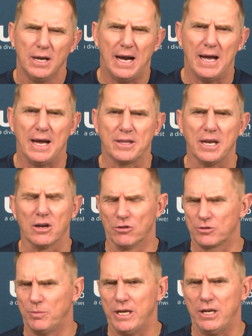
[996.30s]
I think
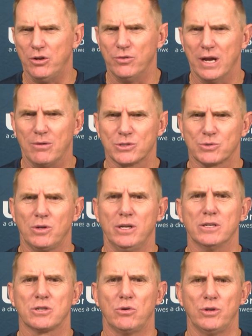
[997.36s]
ultimately he knew that was really
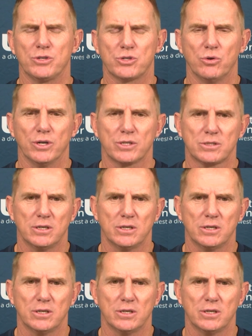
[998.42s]
his only choice,